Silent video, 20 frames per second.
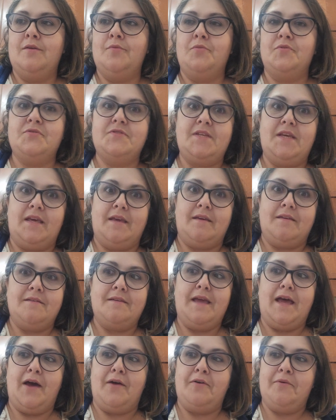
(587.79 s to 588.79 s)
we'll see
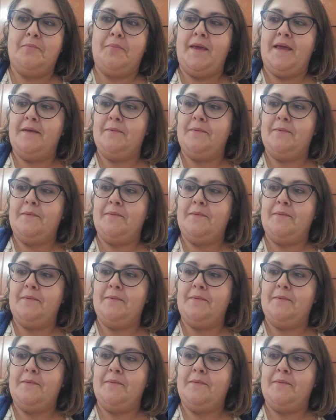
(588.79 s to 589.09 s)
how it